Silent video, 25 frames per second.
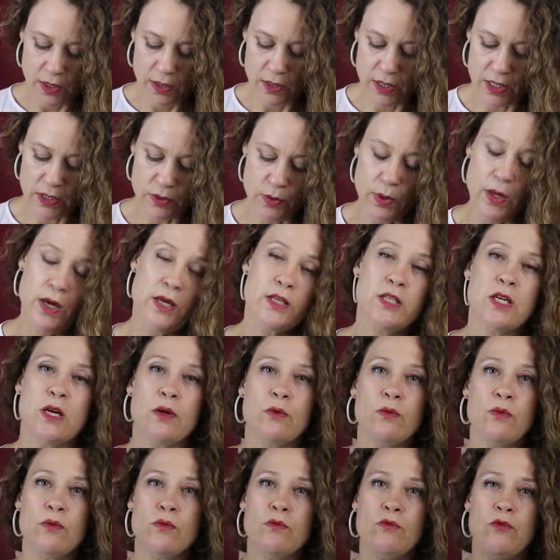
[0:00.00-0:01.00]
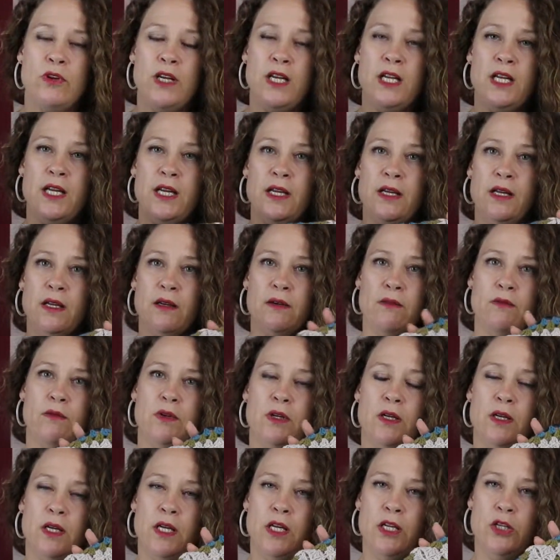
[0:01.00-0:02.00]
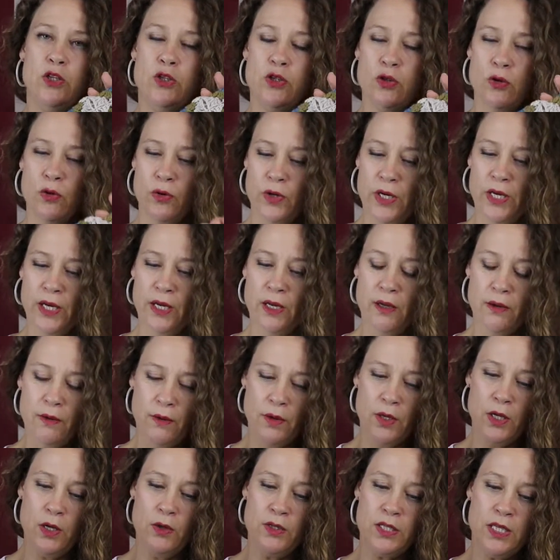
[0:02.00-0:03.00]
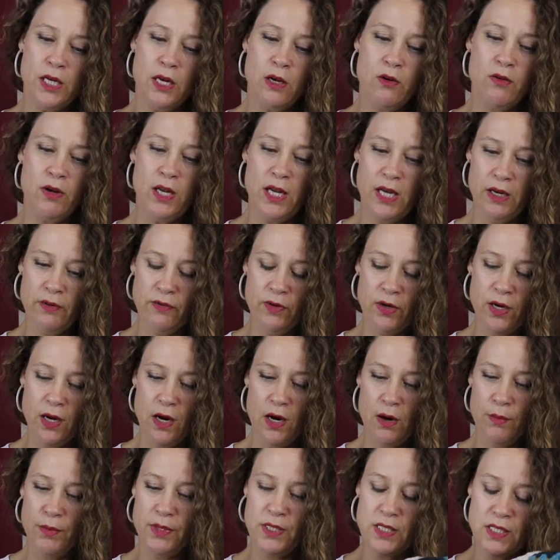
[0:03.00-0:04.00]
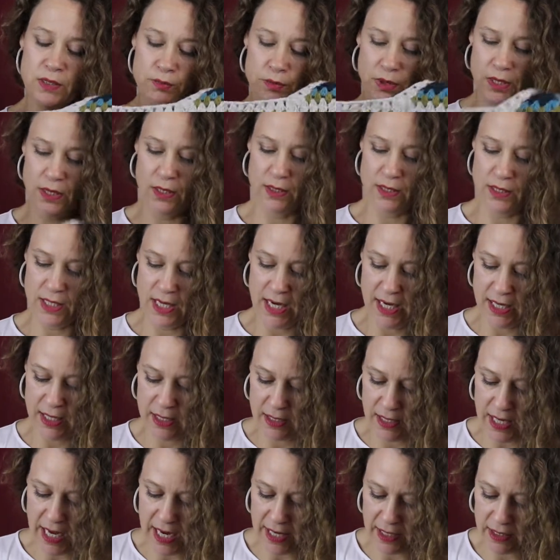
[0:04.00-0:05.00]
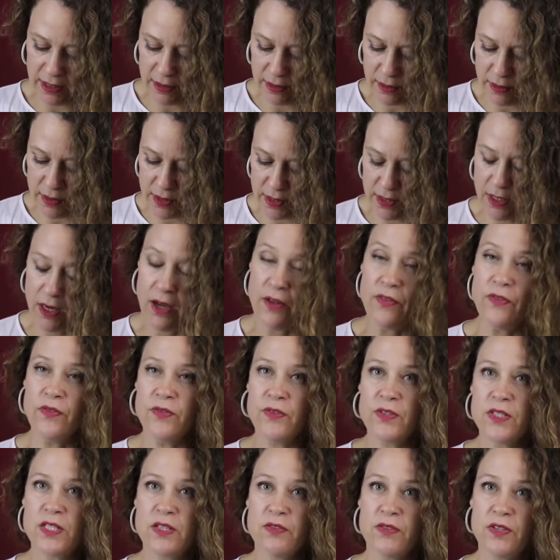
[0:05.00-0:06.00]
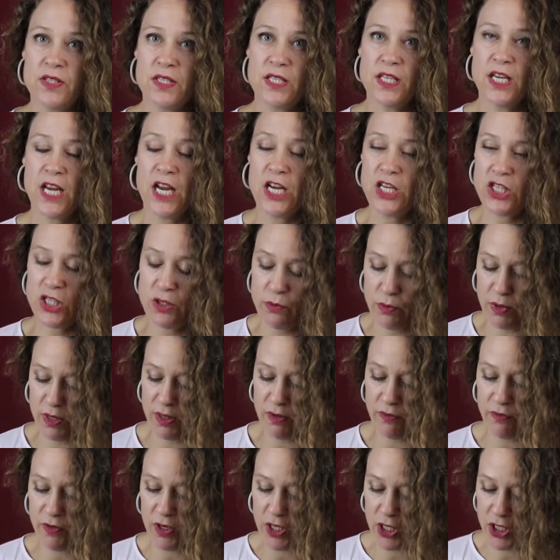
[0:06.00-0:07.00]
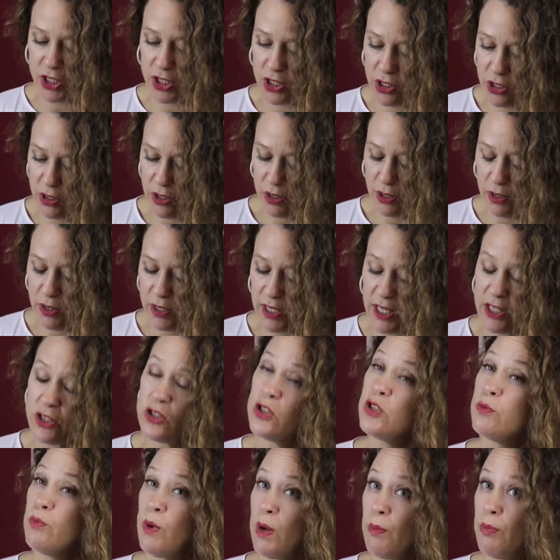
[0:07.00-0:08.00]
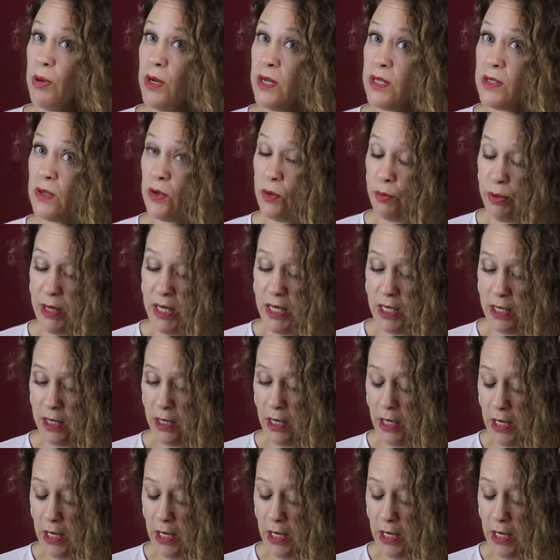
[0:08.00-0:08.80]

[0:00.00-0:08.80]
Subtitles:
That's why I don't really enjoy using acrylic for garments, because they lack a certain sophistication with the finished. That's just my personal opinion.